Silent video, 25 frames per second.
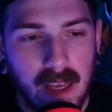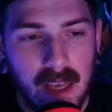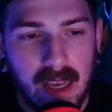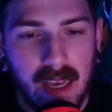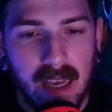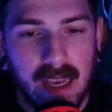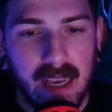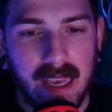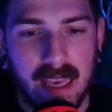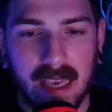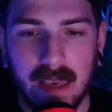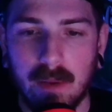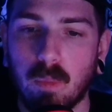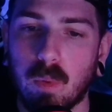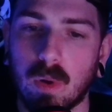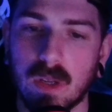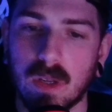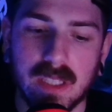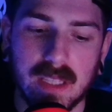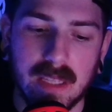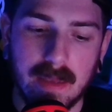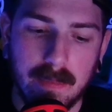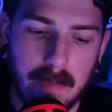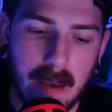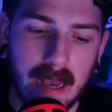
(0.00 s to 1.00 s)
He
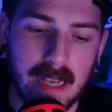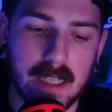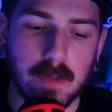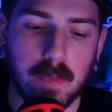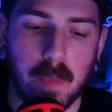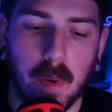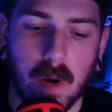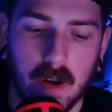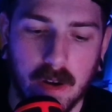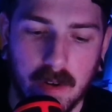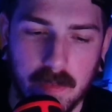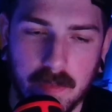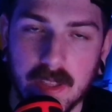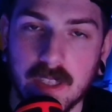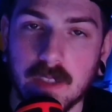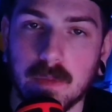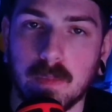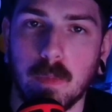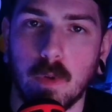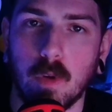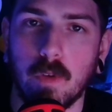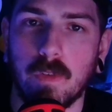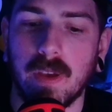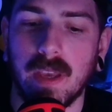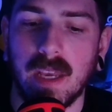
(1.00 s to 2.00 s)
was the best part of
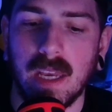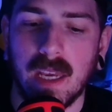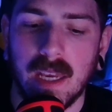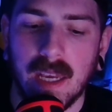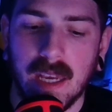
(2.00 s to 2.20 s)
this movie.